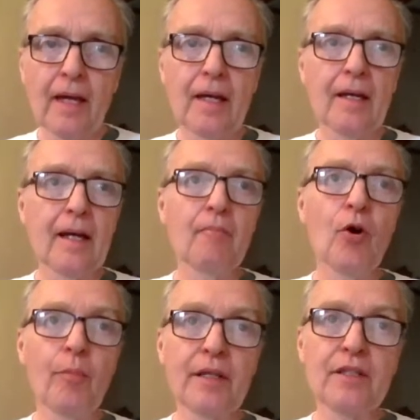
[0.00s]
And
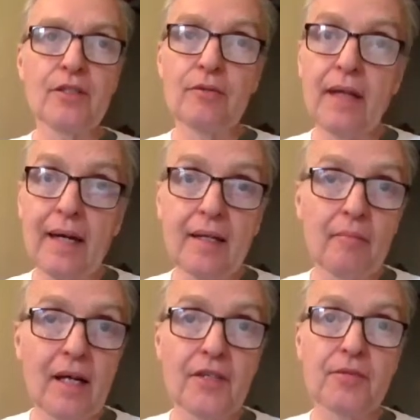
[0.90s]
I'm hoping to do that
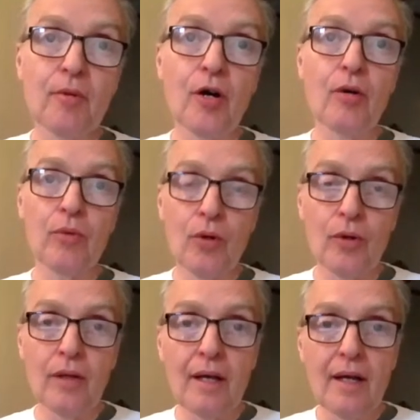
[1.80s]
in my small
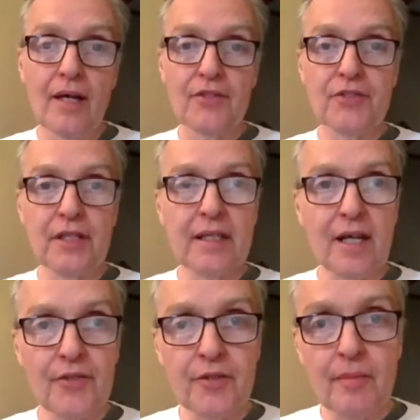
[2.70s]
role as a city
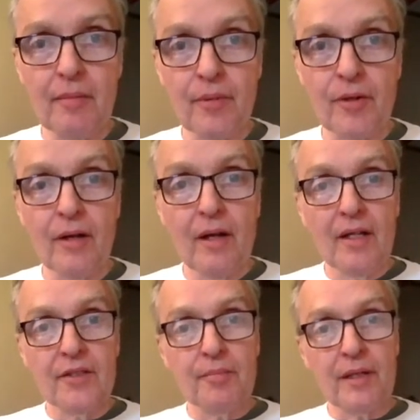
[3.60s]
council member
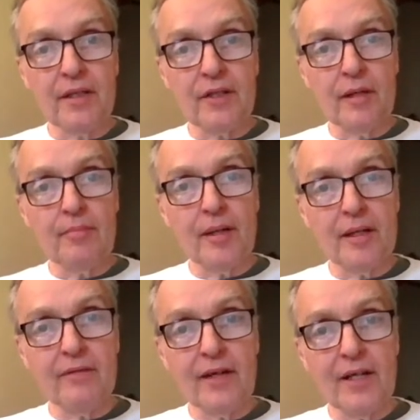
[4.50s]
to bring the Green
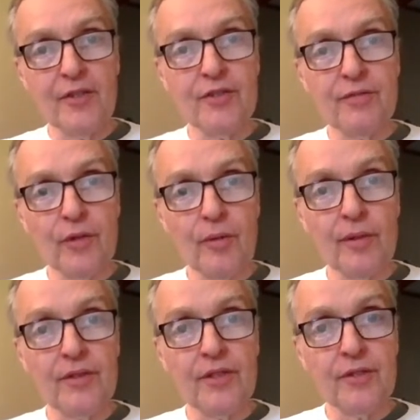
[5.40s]
Party values
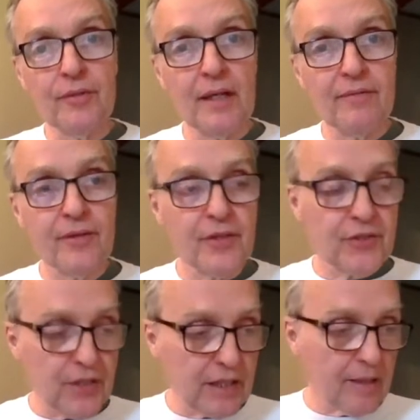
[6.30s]
forward to do that for
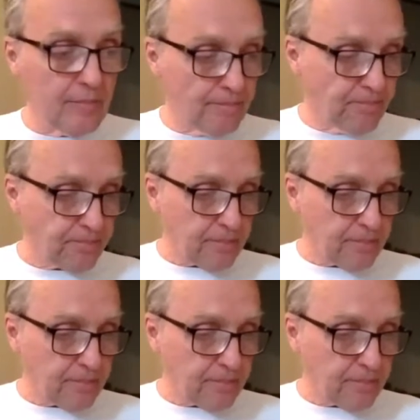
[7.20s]
the city.